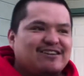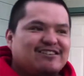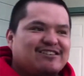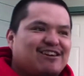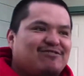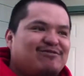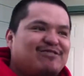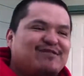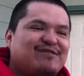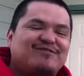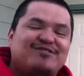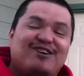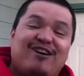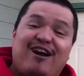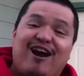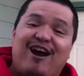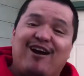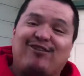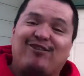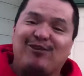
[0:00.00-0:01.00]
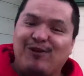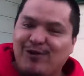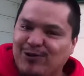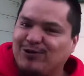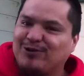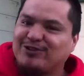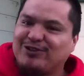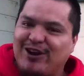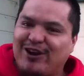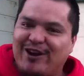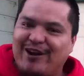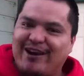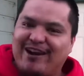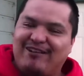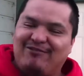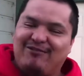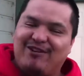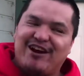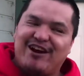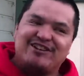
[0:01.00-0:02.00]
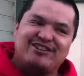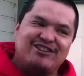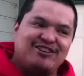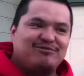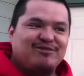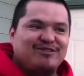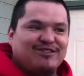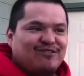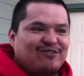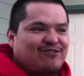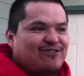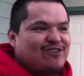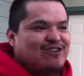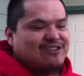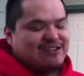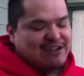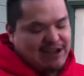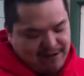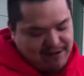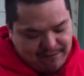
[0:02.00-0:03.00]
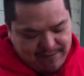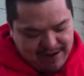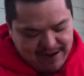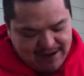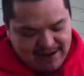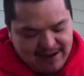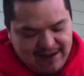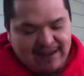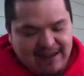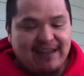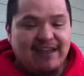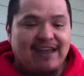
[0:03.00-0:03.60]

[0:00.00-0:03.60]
So I went up to our local Target where I should have went the first time, man.